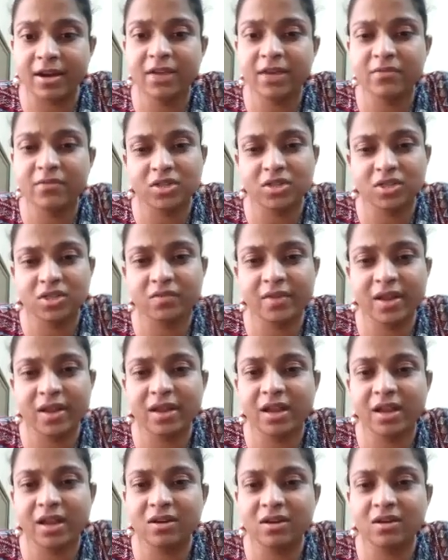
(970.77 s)
Which is very
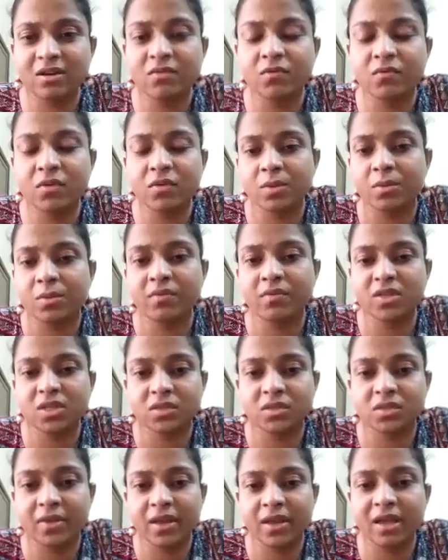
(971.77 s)
uncomfortable, which is
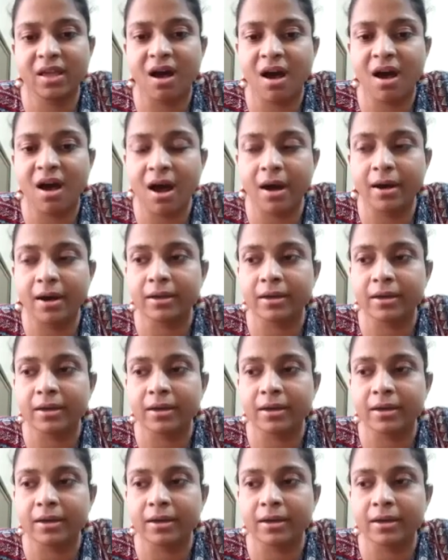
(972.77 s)
very hard,